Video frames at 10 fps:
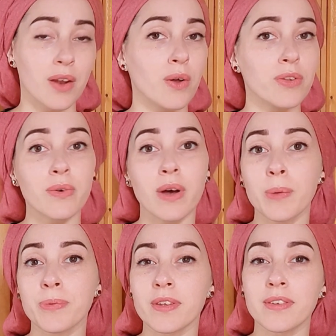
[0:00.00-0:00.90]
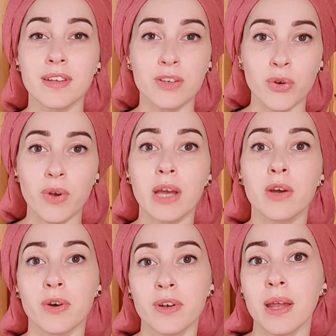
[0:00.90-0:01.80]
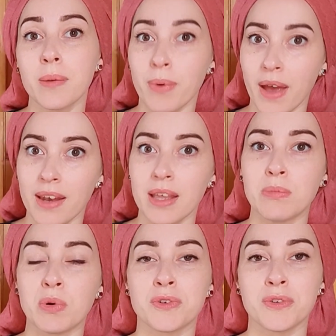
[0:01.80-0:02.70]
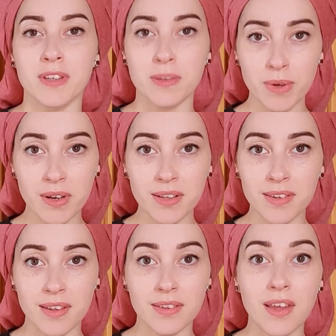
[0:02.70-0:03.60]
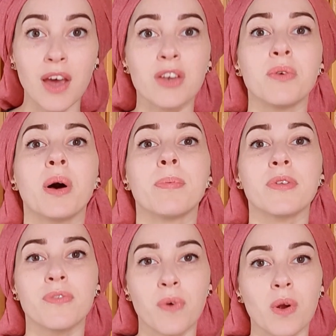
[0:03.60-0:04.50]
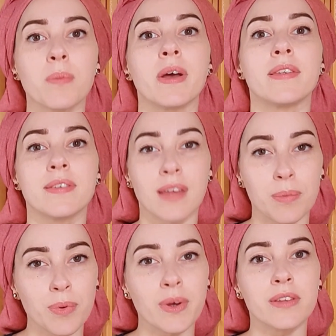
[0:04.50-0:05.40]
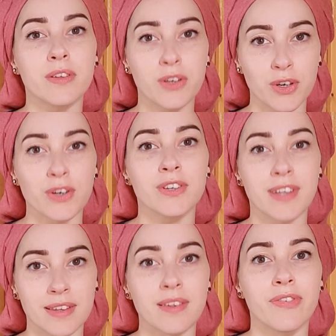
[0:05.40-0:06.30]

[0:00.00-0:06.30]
also helps us to integrate good and bad emotional experiences to help us form a stable and secure sense of